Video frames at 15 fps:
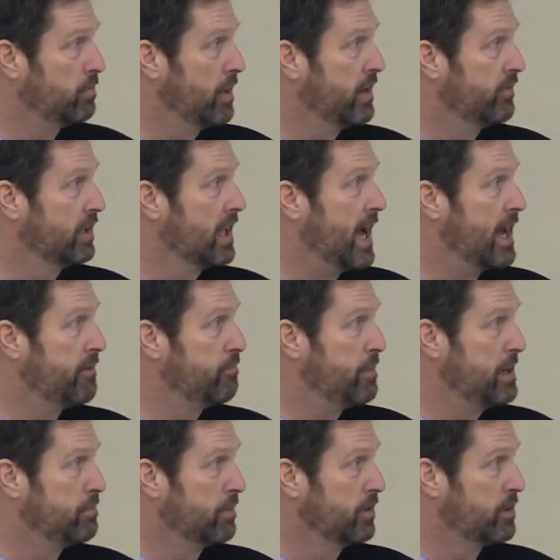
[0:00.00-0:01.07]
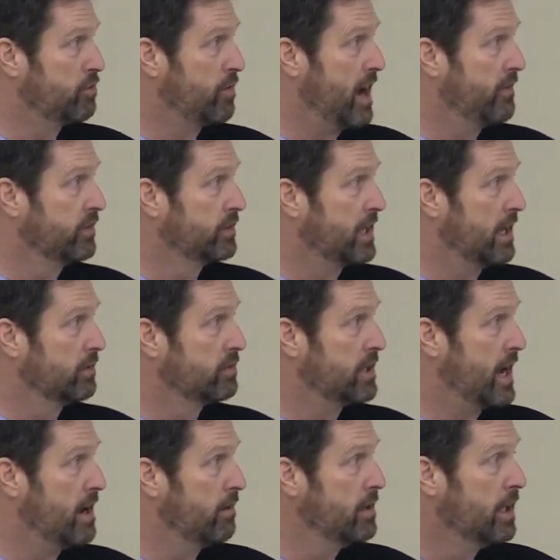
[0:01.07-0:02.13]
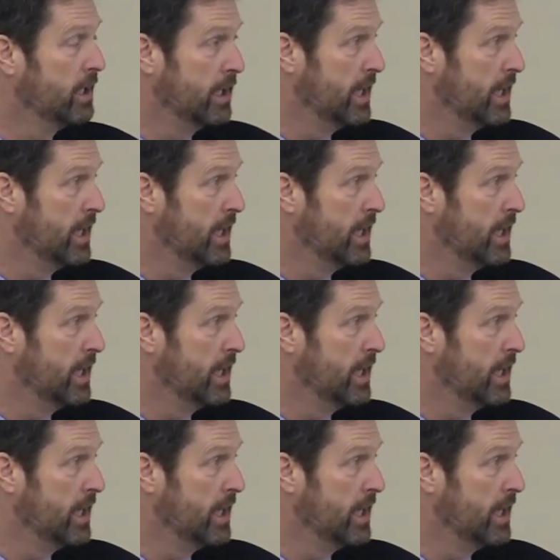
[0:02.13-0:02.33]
We have a lot of people that travel downtown.